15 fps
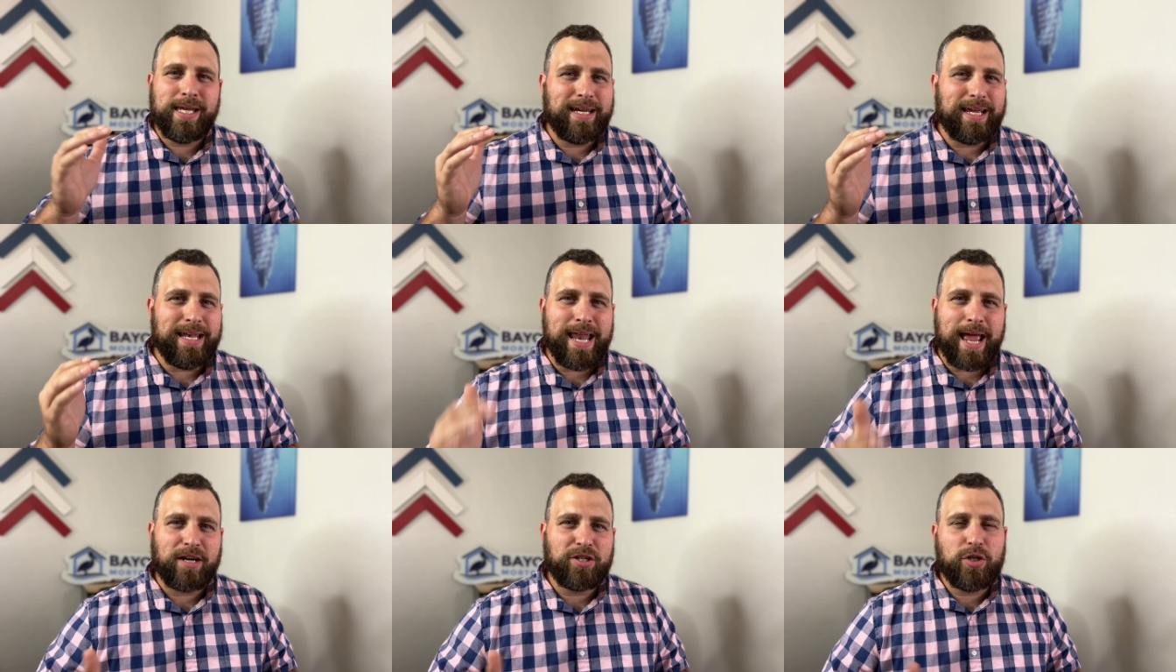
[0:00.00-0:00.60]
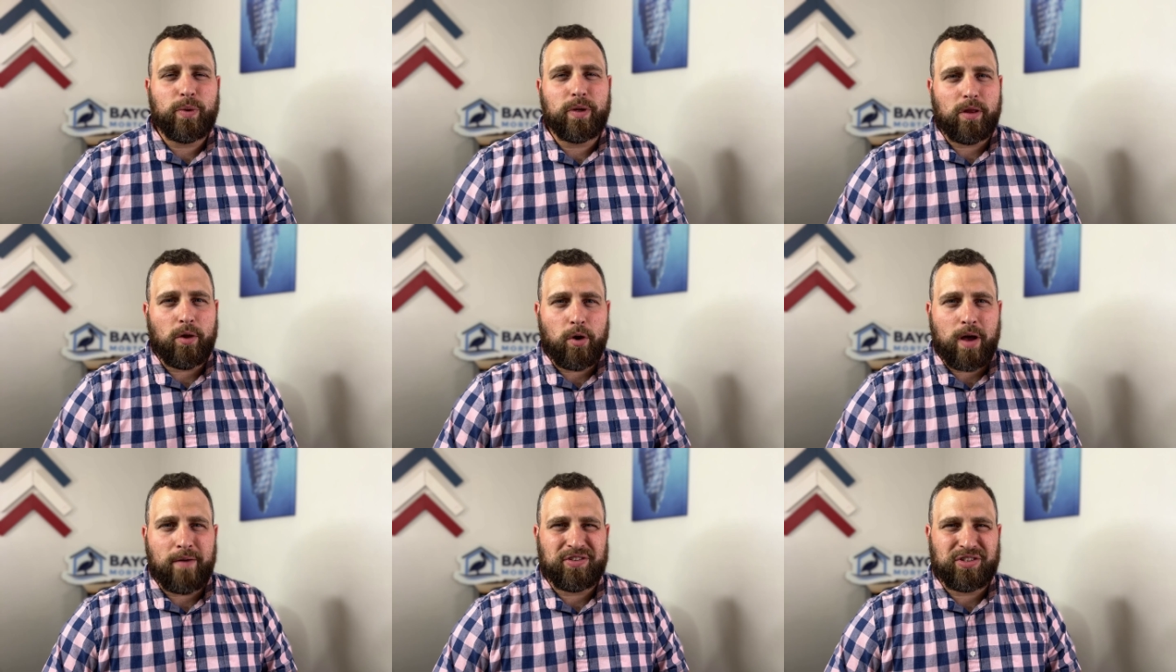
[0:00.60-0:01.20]
connect you with loan
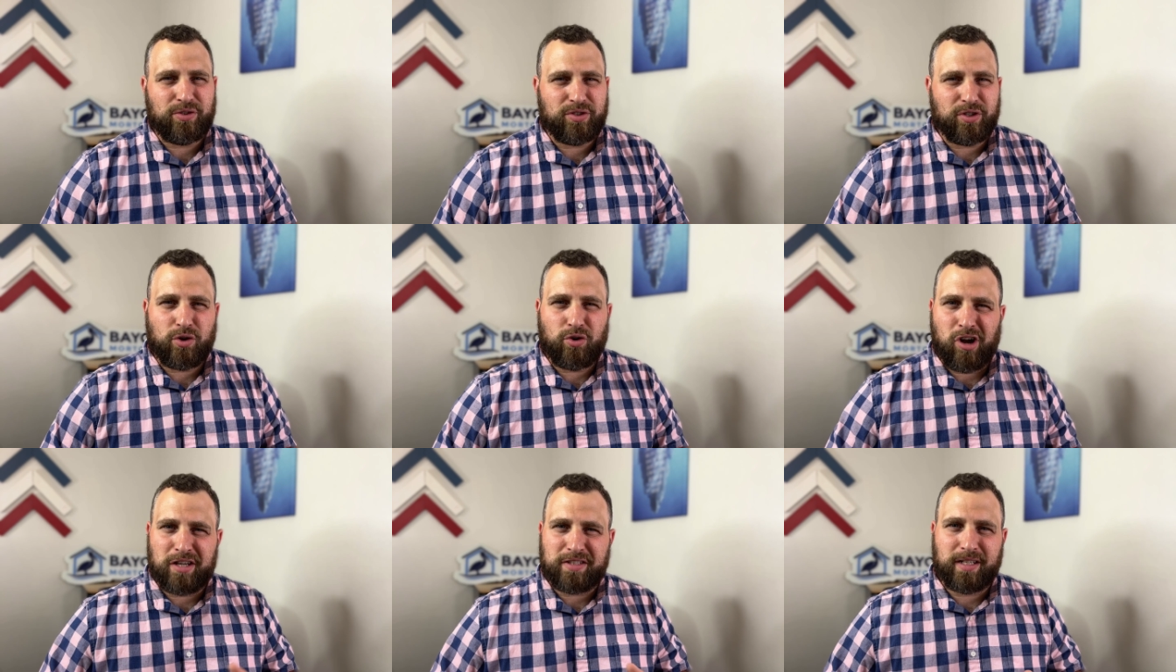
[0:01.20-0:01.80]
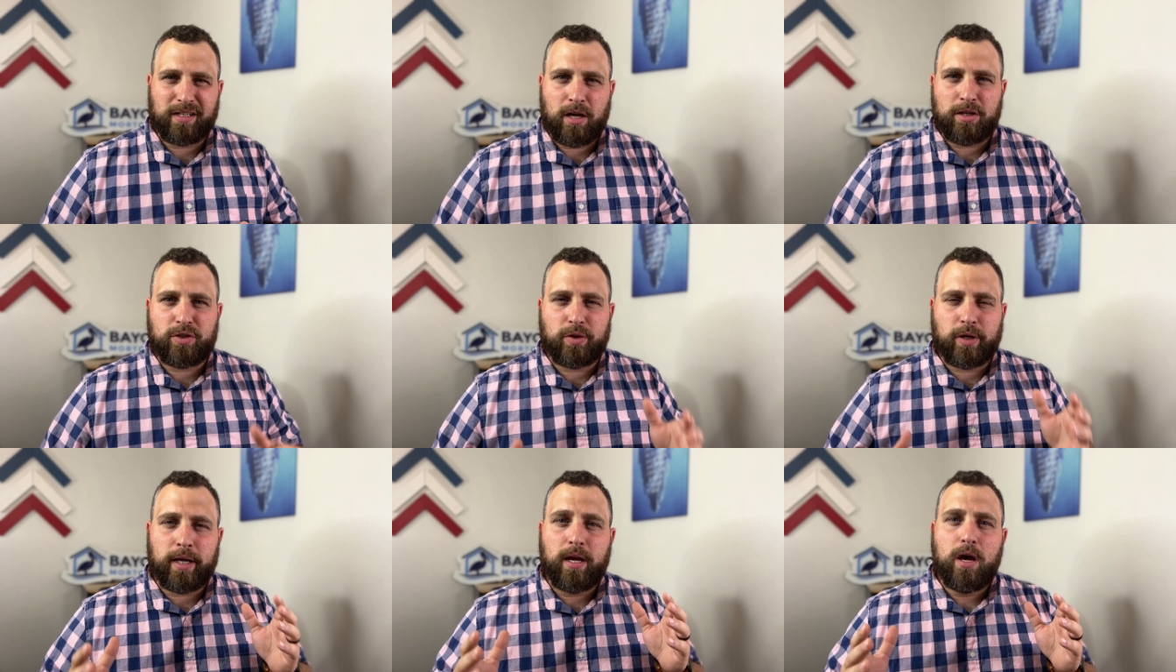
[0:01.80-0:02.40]
officers across the
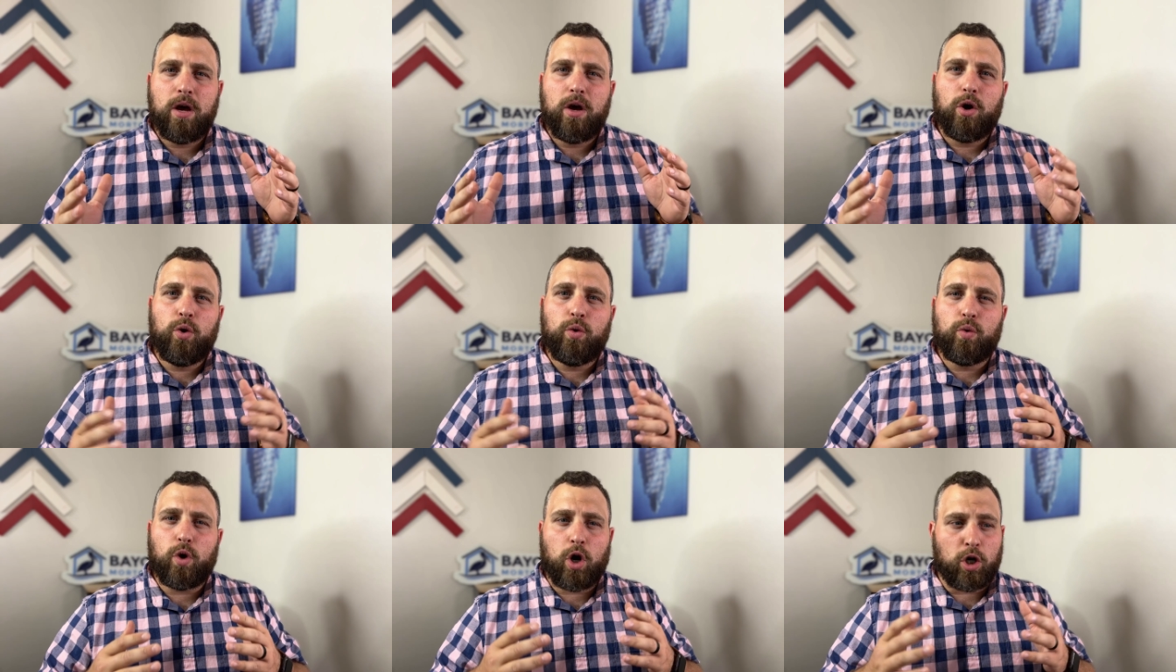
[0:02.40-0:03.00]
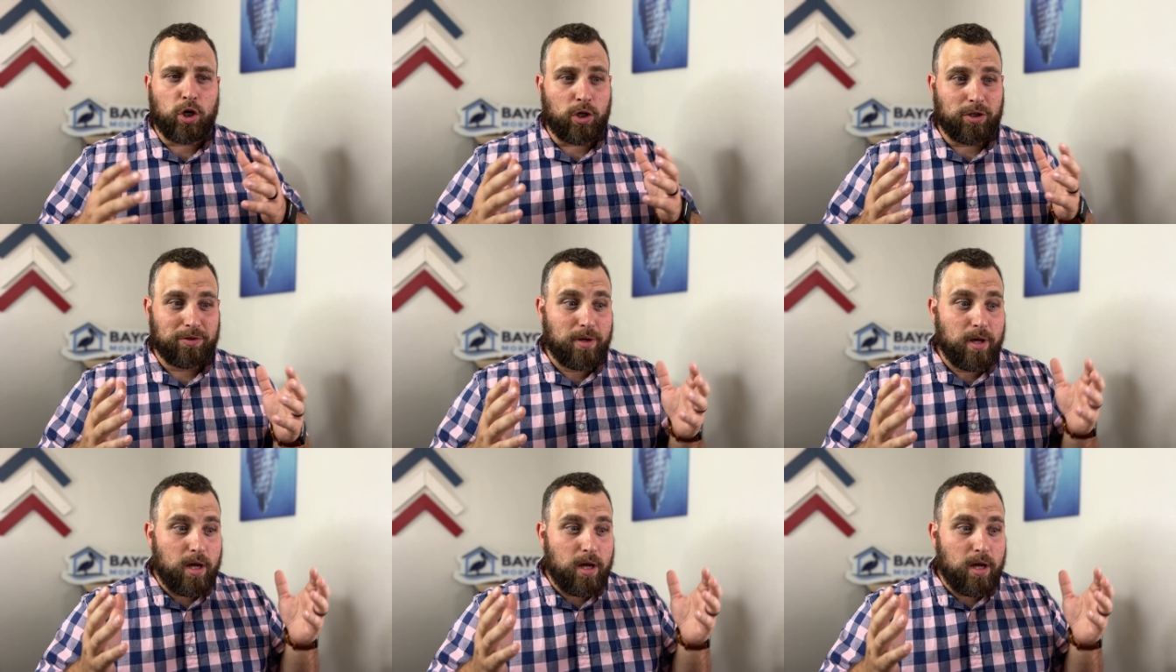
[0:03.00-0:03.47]
country who are